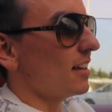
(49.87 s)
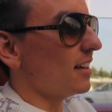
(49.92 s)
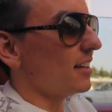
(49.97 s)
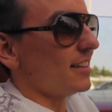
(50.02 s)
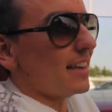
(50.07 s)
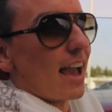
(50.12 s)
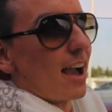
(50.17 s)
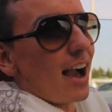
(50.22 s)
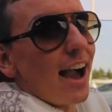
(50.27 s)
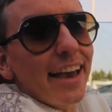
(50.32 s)

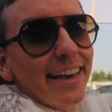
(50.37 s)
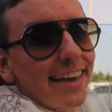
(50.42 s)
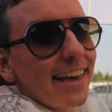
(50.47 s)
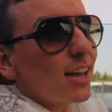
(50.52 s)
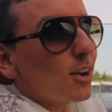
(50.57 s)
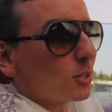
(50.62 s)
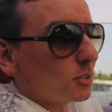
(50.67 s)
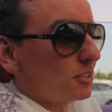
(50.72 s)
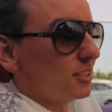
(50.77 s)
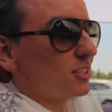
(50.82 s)
yeah, I
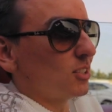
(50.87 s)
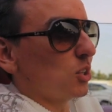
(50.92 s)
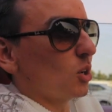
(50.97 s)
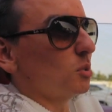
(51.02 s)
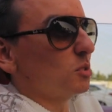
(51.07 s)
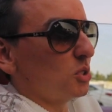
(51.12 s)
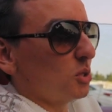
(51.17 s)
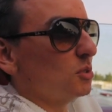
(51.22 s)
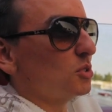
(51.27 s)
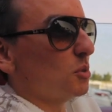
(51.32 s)
cannot
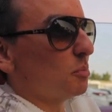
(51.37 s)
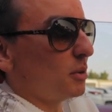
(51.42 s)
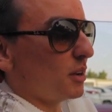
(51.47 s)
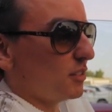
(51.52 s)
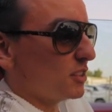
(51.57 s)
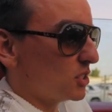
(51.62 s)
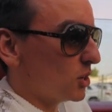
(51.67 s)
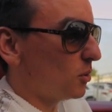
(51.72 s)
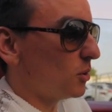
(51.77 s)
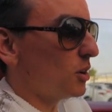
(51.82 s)
disclose who's the
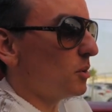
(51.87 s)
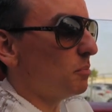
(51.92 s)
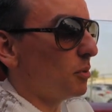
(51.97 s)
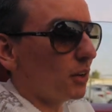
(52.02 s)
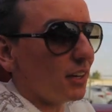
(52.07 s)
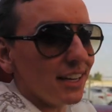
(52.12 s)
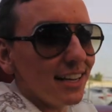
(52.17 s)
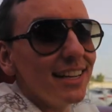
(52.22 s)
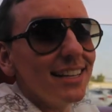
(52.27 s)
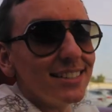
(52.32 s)
previous owner,
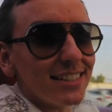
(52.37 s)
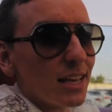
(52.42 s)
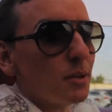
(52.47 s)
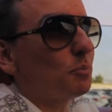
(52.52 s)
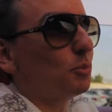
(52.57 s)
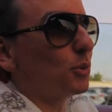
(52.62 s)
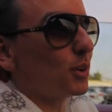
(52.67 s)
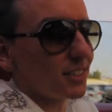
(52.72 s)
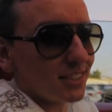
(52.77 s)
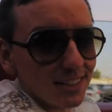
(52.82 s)
but it is a
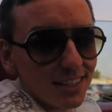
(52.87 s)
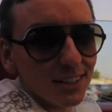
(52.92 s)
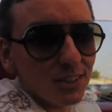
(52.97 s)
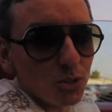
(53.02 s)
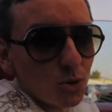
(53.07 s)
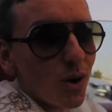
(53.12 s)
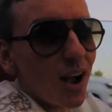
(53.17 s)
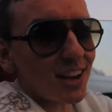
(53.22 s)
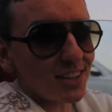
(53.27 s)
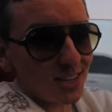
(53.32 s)
president
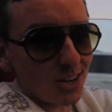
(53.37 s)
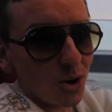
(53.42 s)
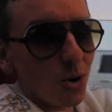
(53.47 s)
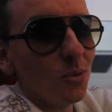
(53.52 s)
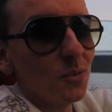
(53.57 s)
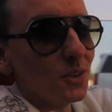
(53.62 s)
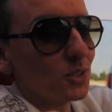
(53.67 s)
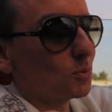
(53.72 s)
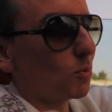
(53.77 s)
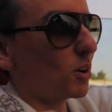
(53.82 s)
who actually
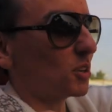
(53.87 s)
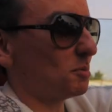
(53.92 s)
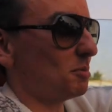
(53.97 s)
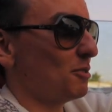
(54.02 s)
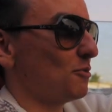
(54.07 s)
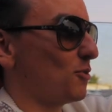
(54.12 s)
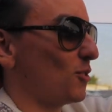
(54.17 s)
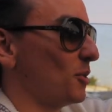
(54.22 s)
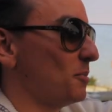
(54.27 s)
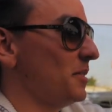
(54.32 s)
owned this watch
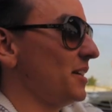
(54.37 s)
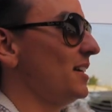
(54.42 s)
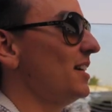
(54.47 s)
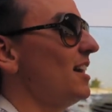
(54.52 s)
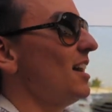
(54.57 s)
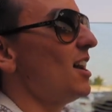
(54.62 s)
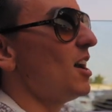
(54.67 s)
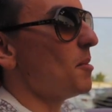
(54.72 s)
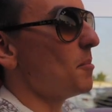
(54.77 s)
before me.